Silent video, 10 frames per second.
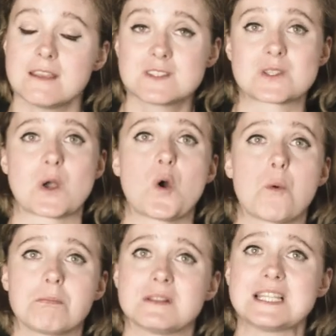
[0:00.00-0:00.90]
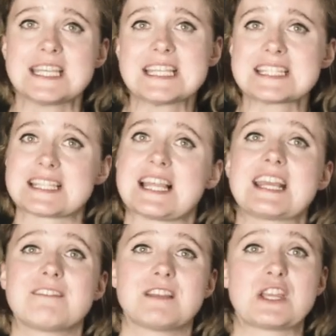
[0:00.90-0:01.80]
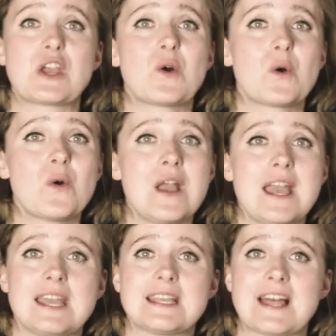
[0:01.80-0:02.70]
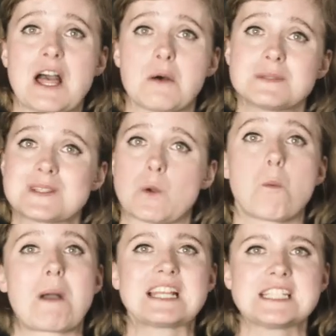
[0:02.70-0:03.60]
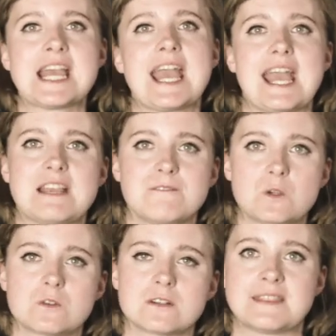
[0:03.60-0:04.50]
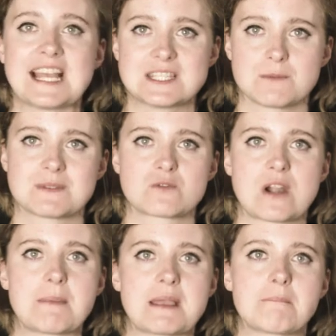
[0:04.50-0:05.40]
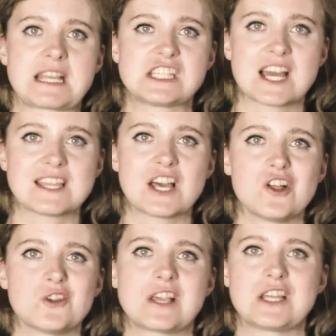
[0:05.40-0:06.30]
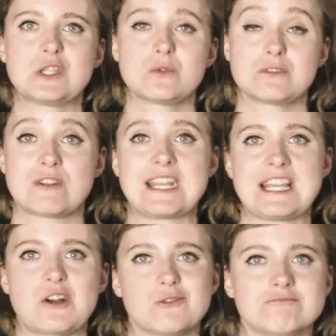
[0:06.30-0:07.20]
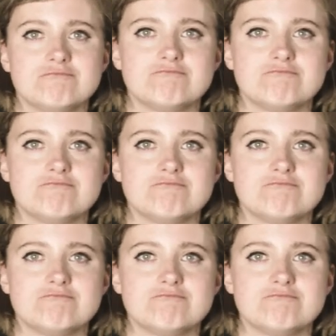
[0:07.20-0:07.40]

If so, please like the video, it helps so much. And if you're not subscribing my channel, you can do it right now.